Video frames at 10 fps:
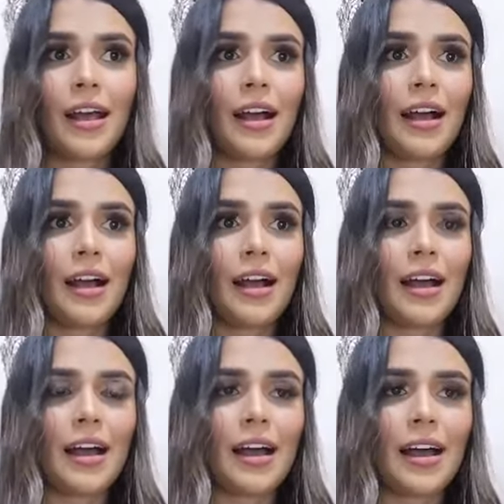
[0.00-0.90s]

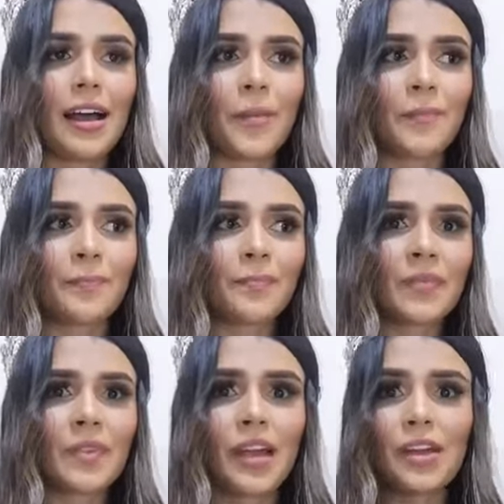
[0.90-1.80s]

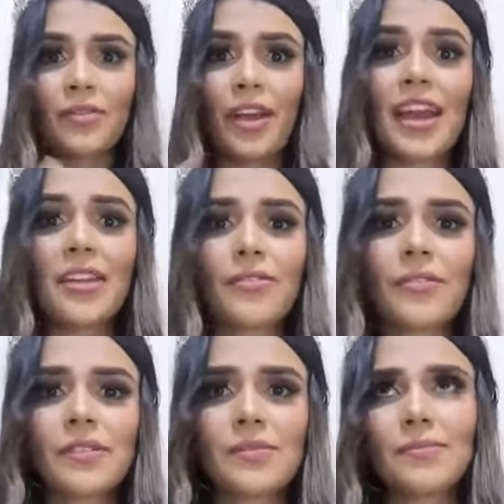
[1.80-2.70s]
arrive,
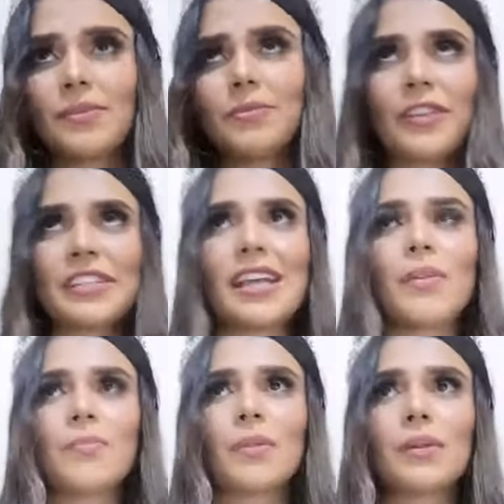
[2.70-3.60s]
for
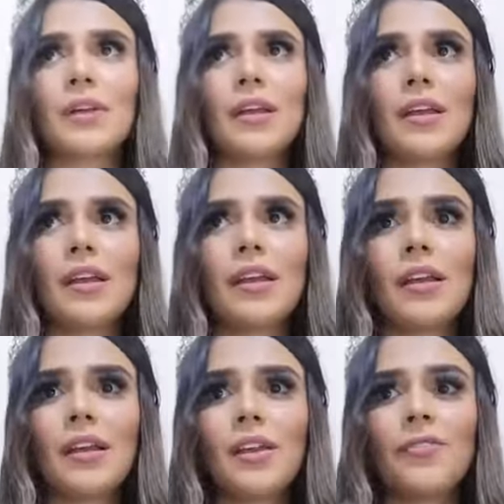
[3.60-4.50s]
example,
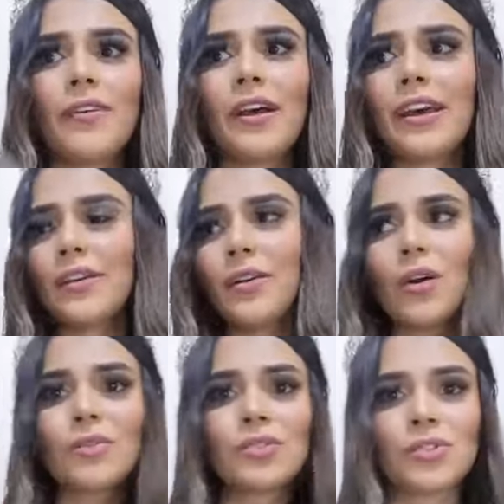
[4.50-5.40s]
if I
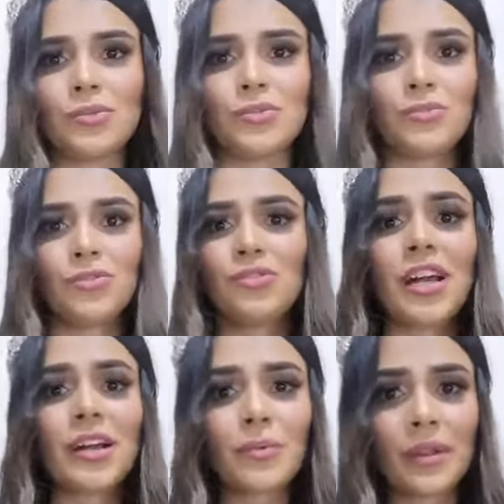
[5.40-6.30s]
go to
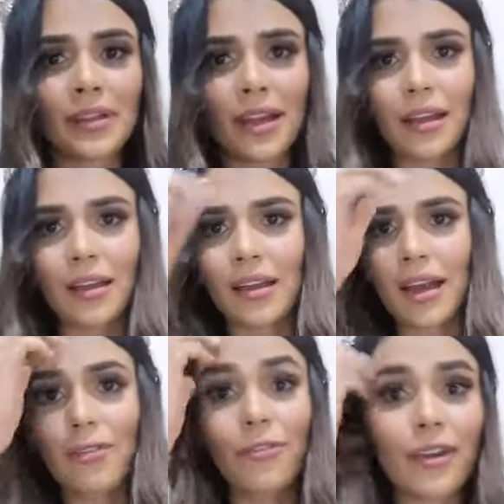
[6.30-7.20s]
talk with a
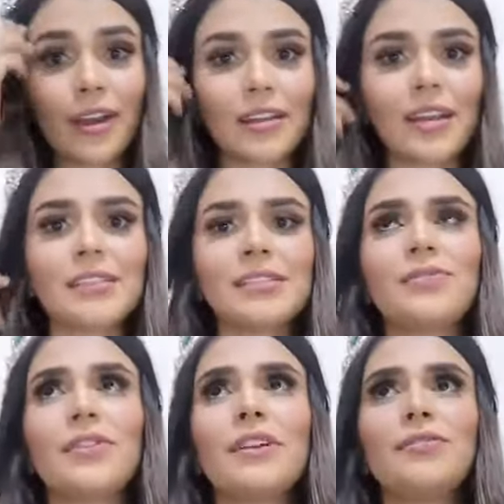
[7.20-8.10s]
friend and this
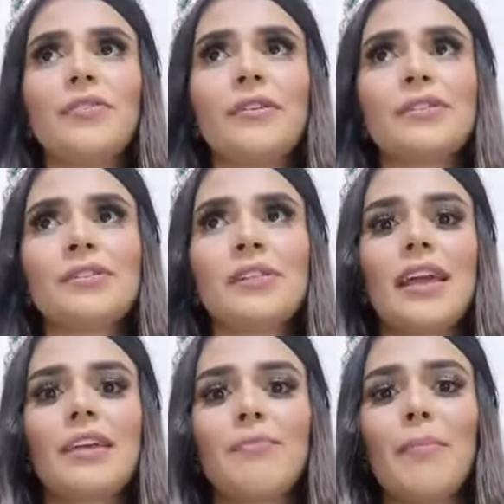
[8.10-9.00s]
friend feels
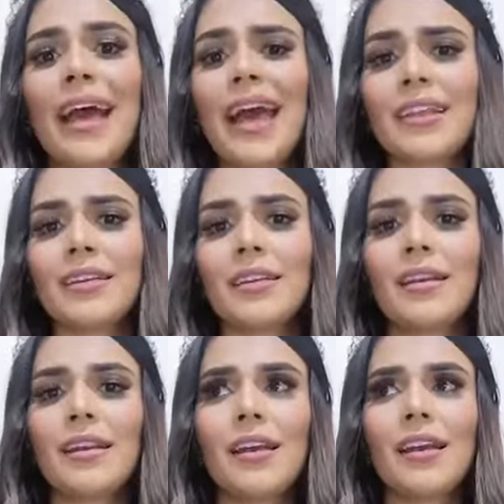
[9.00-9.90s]
like bad,
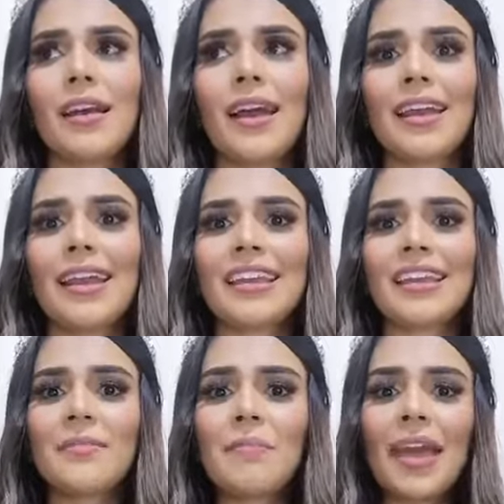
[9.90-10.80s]
and I
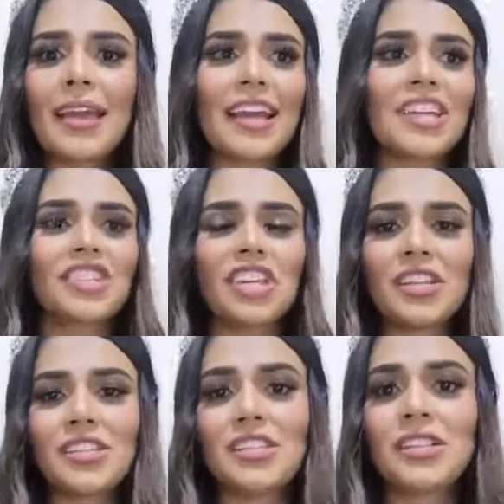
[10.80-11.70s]
can make a
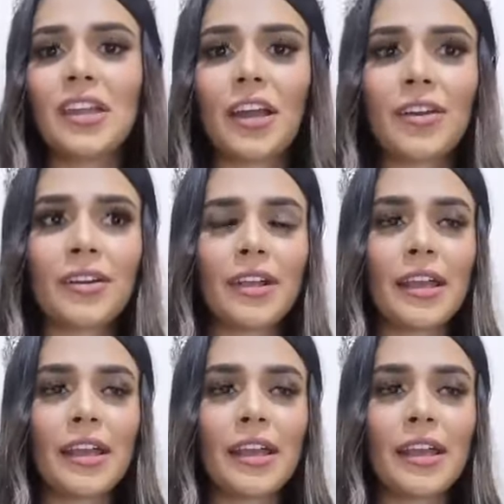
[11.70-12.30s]
change in her